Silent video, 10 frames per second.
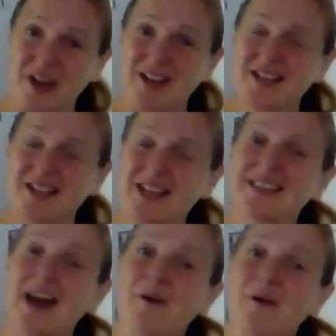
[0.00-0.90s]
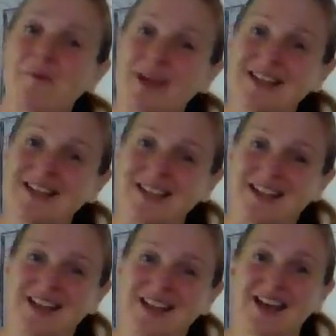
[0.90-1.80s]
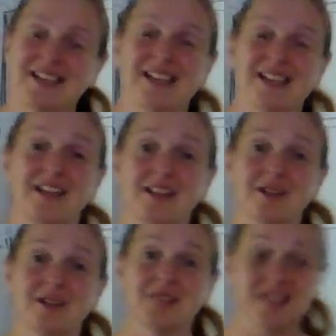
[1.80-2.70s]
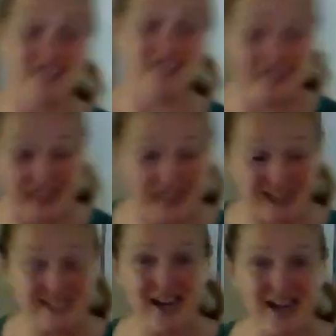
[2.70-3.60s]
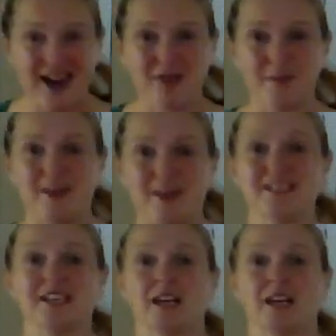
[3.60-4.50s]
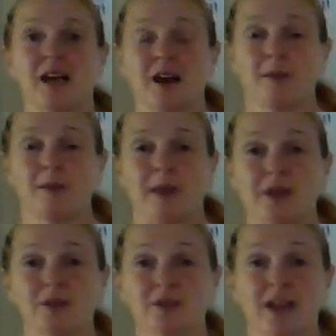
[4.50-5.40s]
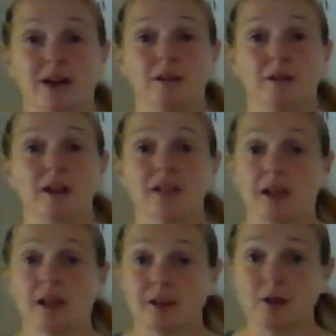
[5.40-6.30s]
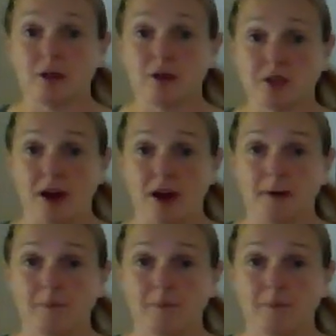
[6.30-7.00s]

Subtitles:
Like, that's how amazing cellulose is. That's how amazing monosaccharides like glucose are.